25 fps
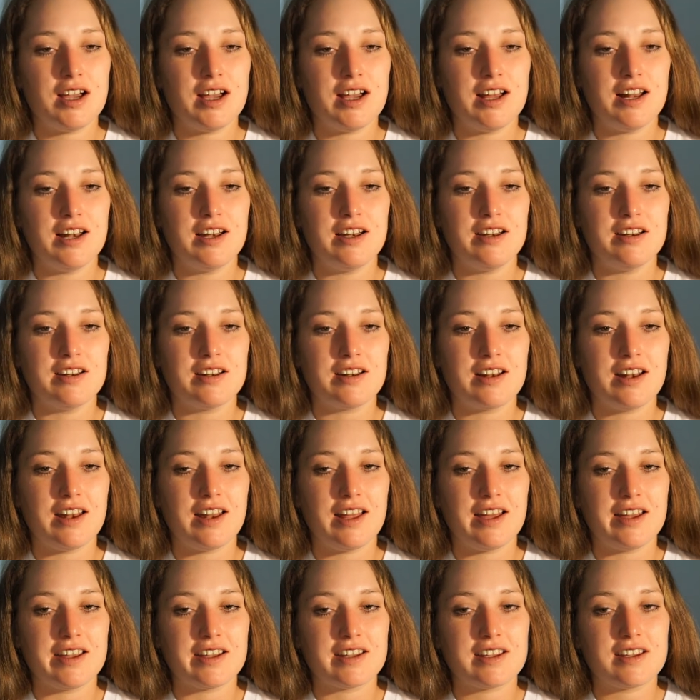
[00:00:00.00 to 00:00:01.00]
And
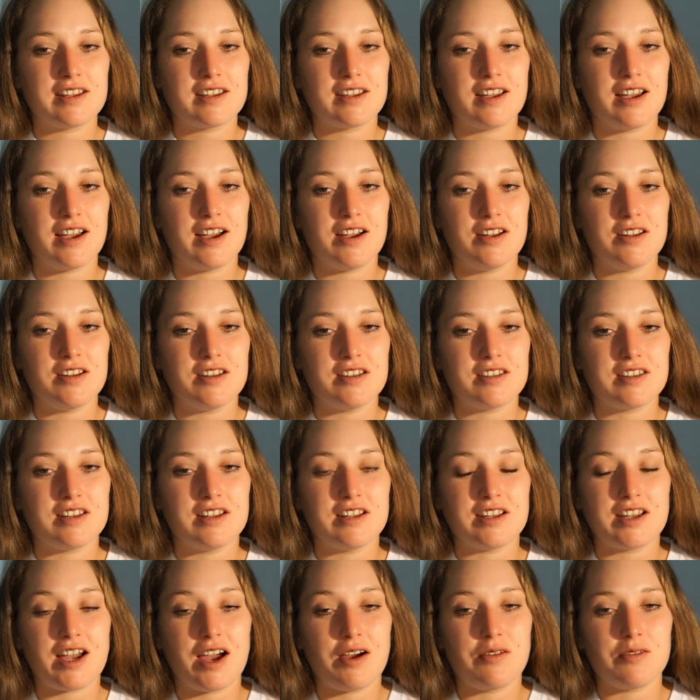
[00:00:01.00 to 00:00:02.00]
like, I
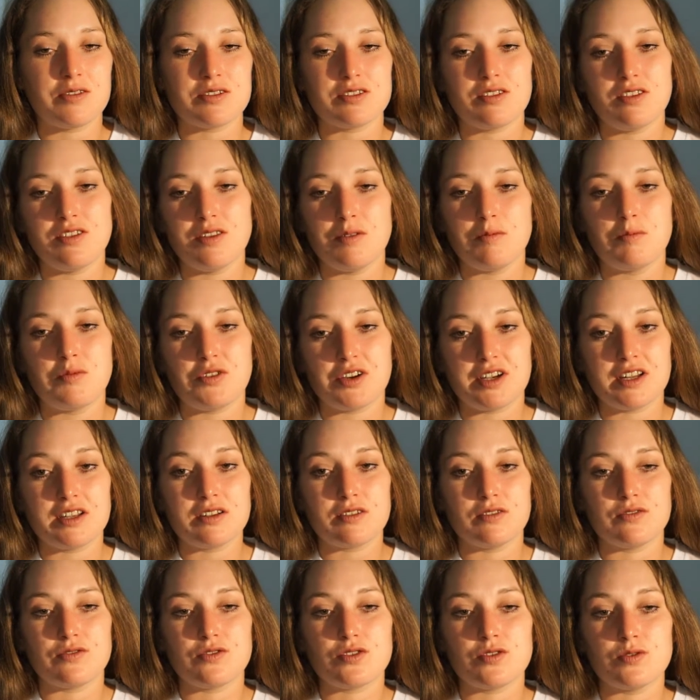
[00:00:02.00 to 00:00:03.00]
think I was on the brink
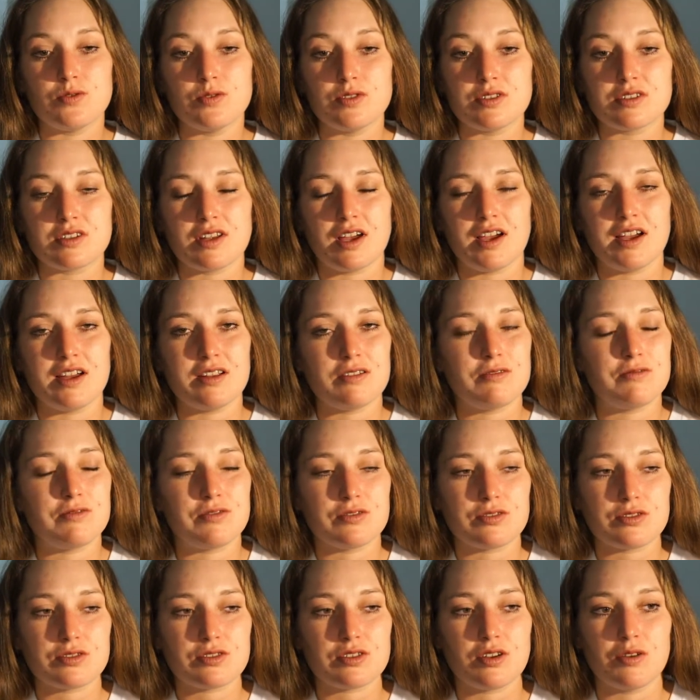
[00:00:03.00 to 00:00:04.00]
of suicide for
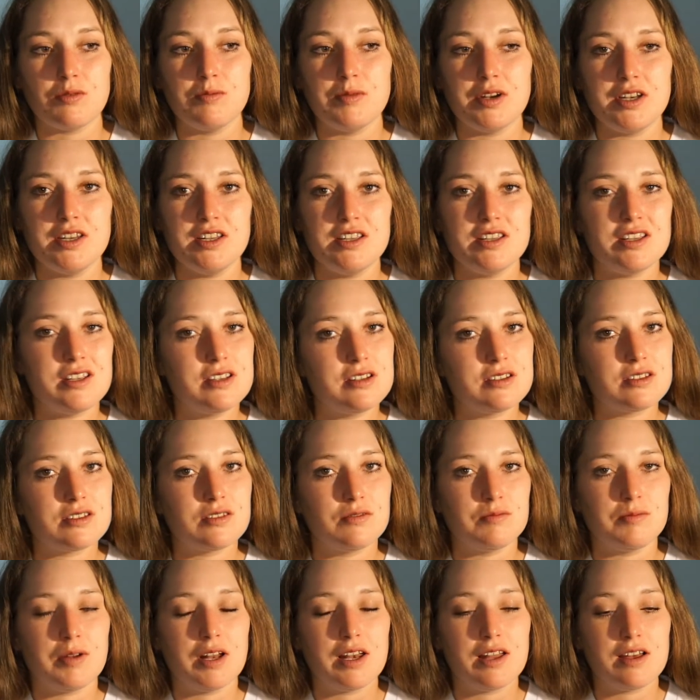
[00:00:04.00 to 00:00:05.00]
so many years
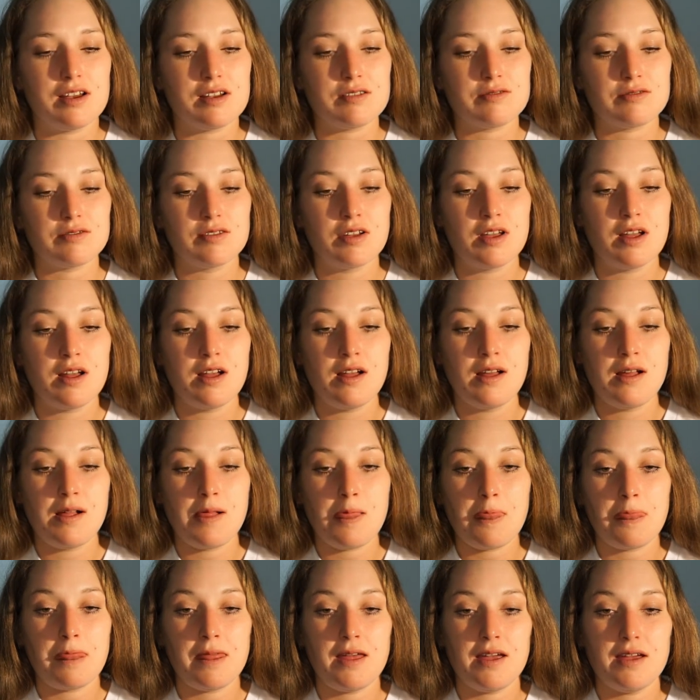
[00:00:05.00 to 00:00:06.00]
of my life.
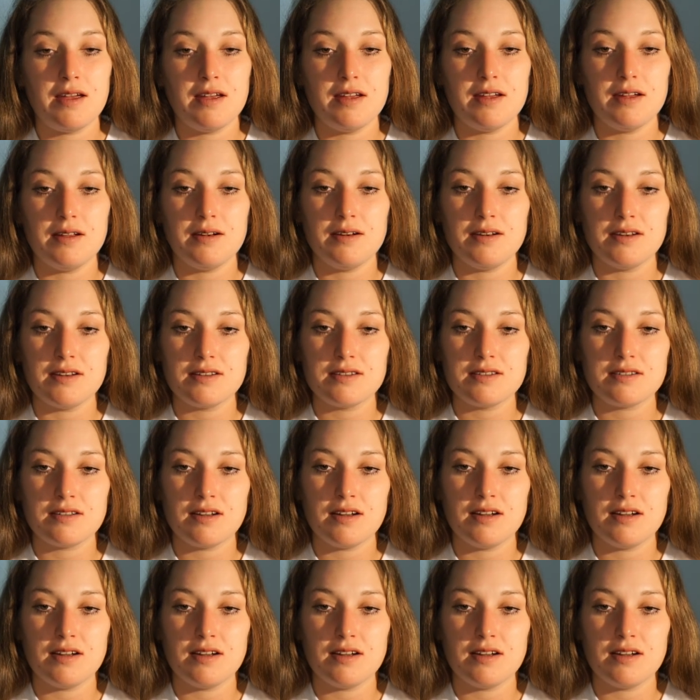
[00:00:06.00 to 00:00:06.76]
And